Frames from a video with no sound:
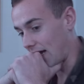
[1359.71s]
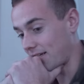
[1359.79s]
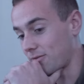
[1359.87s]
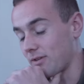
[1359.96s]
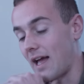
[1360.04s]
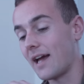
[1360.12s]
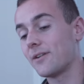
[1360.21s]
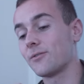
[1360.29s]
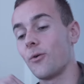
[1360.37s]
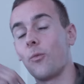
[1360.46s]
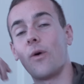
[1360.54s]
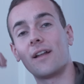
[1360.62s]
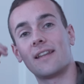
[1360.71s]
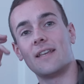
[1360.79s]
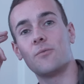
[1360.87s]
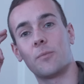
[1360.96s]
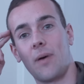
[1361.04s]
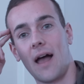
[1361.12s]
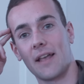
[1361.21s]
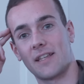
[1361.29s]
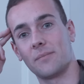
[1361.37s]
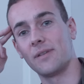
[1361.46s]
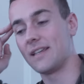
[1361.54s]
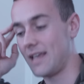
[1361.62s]
I don't, I don't know what he would
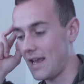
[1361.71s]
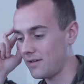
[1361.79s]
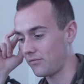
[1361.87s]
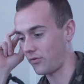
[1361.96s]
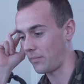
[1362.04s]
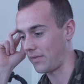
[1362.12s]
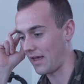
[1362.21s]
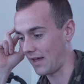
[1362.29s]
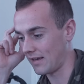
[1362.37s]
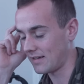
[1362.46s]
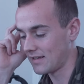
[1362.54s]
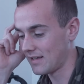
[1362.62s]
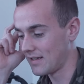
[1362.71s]
possibly gain from that.